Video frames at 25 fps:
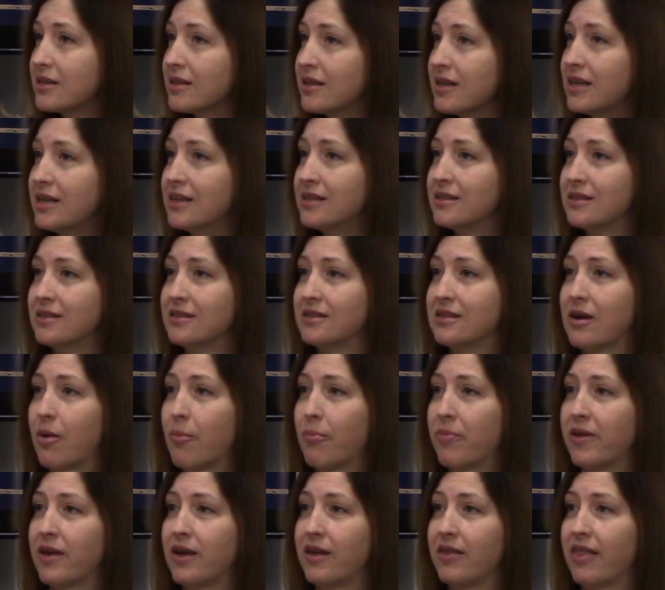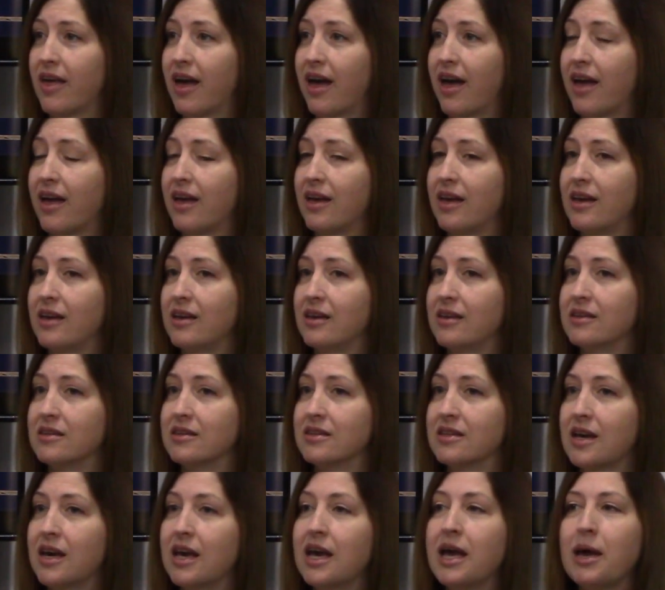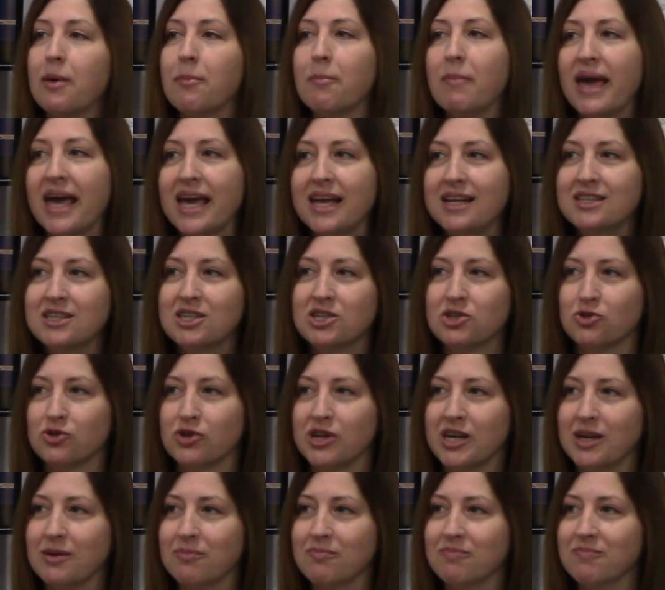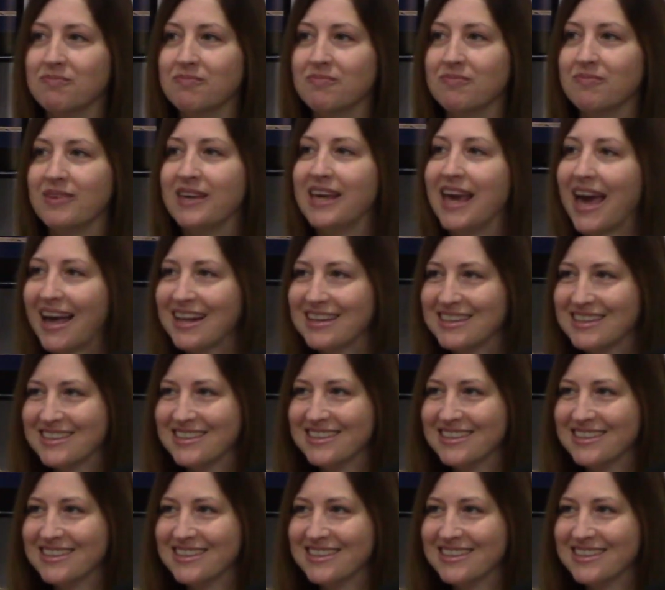It isn't something that is mainstream yet.